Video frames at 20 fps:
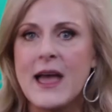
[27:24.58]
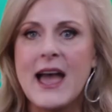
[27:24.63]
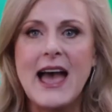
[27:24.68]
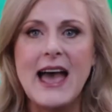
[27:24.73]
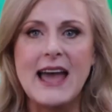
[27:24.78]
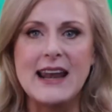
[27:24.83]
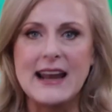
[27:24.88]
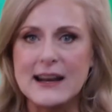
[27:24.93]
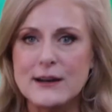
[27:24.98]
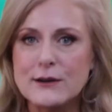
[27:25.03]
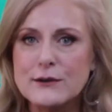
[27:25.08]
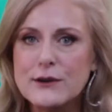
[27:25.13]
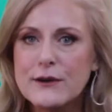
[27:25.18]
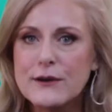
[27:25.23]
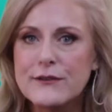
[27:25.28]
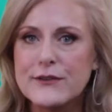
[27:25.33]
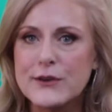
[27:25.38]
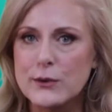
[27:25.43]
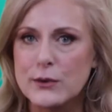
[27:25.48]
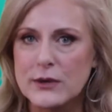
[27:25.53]
And I don't know if
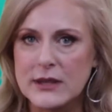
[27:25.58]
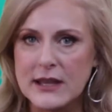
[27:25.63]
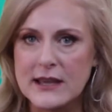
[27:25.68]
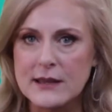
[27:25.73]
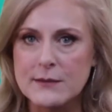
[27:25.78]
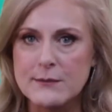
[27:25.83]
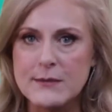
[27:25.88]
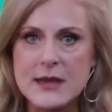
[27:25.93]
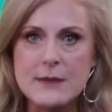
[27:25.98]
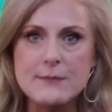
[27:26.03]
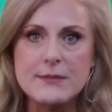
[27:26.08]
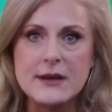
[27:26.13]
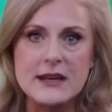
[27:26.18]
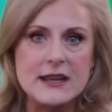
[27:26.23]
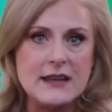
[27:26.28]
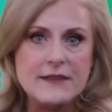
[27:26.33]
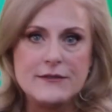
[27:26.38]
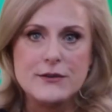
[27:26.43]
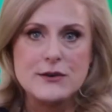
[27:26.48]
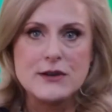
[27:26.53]
you were like me, but
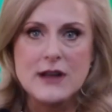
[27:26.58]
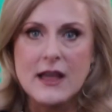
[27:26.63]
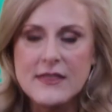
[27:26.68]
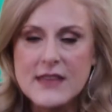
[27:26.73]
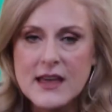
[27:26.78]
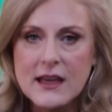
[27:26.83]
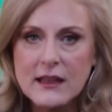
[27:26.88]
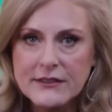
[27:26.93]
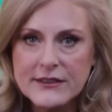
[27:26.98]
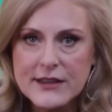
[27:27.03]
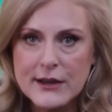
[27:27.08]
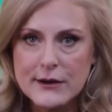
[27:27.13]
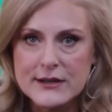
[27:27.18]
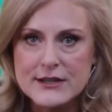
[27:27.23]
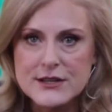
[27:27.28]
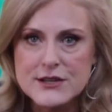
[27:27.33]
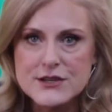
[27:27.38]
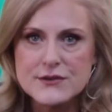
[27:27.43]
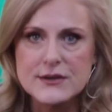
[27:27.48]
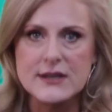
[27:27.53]
if you're not in the healthcare
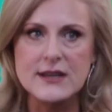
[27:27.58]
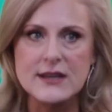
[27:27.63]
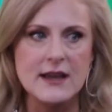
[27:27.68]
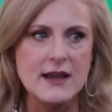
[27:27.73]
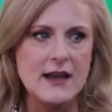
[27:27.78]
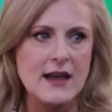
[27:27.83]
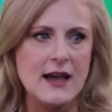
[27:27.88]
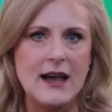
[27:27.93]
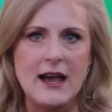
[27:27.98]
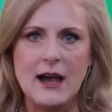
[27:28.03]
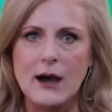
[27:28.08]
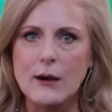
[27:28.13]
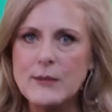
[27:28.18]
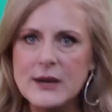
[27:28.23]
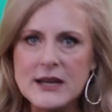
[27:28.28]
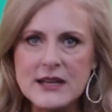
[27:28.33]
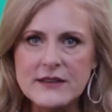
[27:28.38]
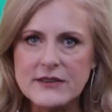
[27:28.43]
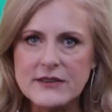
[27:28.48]
industry, how many of